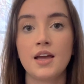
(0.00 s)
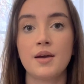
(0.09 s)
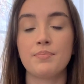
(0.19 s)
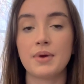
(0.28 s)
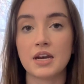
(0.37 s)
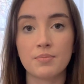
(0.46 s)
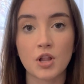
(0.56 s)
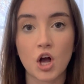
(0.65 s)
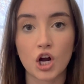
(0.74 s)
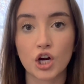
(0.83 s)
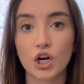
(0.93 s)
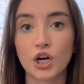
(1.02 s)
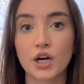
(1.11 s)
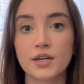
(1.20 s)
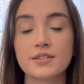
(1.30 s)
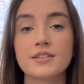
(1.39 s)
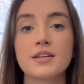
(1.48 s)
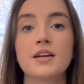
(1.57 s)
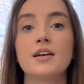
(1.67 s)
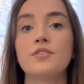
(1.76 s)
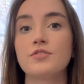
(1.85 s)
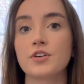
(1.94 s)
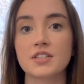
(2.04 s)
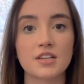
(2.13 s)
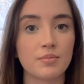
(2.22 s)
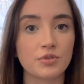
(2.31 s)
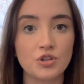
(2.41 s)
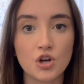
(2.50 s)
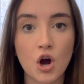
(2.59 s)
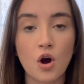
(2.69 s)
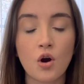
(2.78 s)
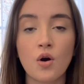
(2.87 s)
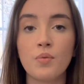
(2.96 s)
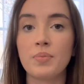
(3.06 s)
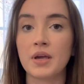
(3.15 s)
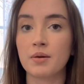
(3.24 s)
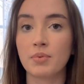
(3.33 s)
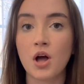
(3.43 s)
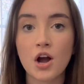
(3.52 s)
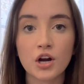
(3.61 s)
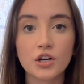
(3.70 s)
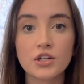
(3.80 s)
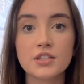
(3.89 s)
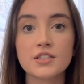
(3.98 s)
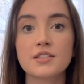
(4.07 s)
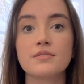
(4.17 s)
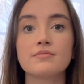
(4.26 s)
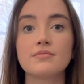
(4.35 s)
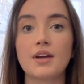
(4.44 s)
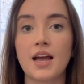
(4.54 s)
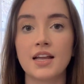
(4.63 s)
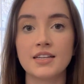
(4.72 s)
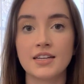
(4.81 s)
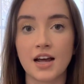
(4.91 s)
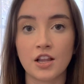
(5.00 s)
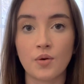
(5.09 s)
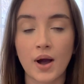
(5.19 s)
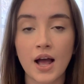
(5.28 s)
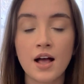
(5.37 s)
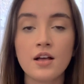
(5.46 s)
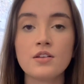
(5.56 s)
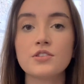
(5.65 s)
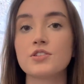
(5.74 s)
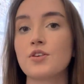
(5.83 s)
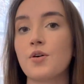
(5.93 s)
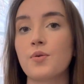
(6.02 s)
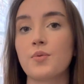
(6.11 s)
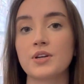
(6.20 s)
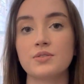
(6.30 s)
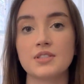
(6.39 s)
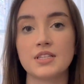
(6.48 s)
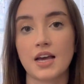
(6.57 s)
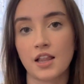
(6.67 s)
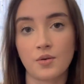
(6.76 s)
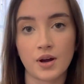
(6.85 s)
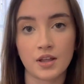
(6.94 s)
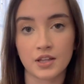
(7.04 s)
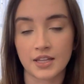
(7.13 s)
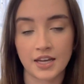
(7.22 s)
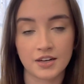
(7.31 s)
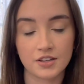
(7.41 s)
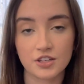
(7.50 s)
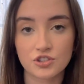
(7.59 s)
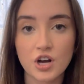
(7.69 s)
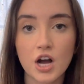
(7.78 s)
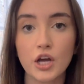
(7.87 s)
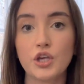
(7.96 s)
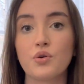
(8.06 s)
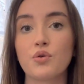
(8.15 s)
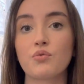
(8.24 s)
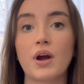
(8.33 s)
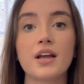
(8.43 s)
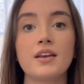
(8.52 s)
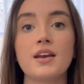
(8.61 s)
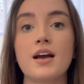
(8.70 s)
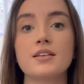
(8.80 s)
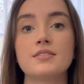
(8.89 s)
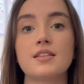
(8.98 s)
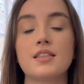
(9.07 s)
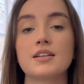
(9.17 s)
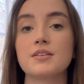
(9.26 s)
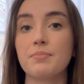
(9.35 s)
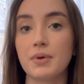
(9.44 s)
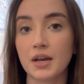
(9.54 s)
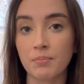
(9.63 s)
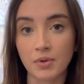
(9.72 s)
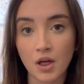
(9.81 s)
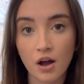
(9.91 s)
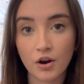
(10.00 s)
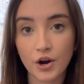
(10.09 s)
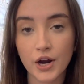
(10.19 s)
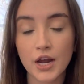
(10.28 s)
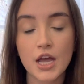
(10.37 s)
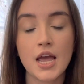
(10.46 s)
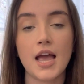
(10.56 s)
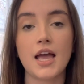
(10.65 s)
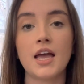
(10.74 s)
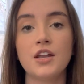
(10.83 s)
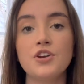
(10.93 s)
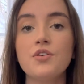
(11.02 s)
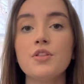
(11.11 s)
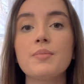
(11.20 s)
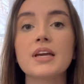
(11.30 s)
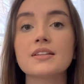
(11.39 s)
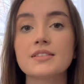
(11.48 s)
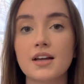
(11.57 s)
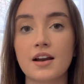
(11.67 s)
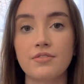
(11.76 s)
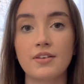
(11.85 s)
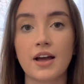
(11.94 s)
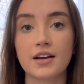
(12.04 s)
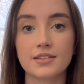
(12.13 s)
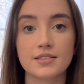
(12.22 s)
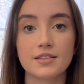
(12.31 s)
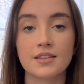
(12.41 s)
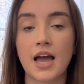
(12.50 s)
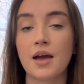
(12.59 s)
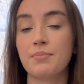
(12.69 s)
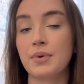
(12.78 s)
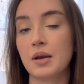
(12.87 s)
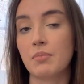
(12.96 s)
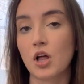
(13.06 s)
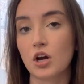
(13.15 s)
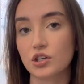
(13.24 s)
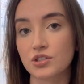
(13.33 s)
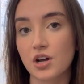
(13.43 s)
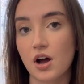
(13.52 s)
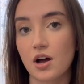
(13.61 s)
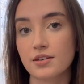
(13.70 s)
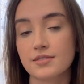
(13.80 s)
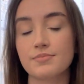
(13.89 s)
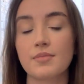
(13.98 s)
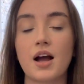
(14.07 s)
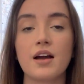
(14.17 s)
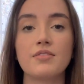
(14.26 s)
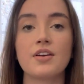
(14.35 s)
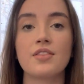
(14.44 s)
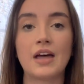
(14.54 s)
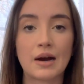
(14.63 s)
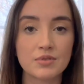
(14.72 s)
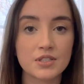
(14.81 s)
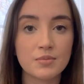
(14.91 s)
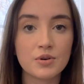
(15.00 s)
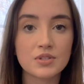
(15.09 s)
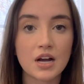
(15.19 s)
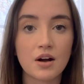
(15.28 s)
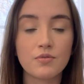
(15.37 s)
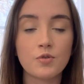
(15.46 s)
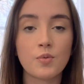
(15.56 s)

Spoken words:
beta blockers, for example, no beta blockers end in LOL. So when you see LOL on the end of the drug, you can recognize that that's a beta blocker and know the main side effects that beta blockers cause. I found that was the most helpful